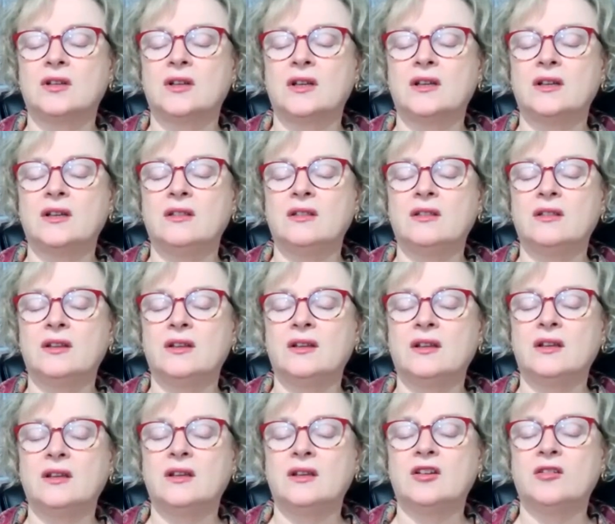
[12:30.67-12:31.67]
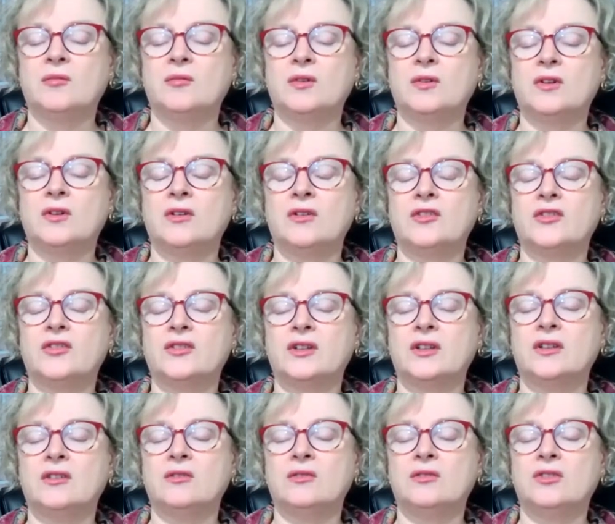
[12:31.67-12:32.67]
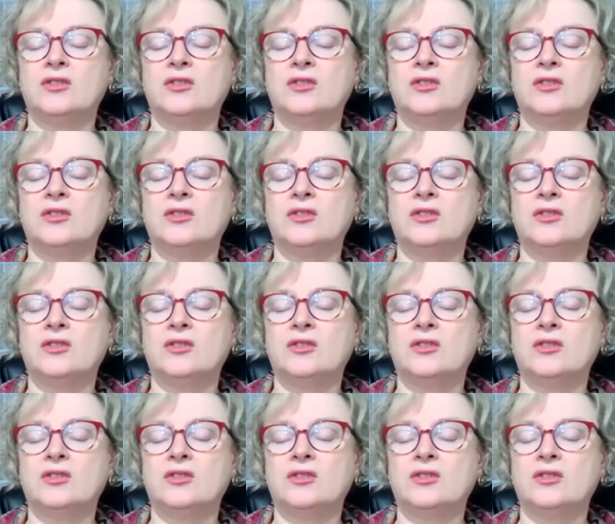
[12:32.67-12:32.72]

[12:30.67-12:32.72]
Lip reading: anything here. We're asking you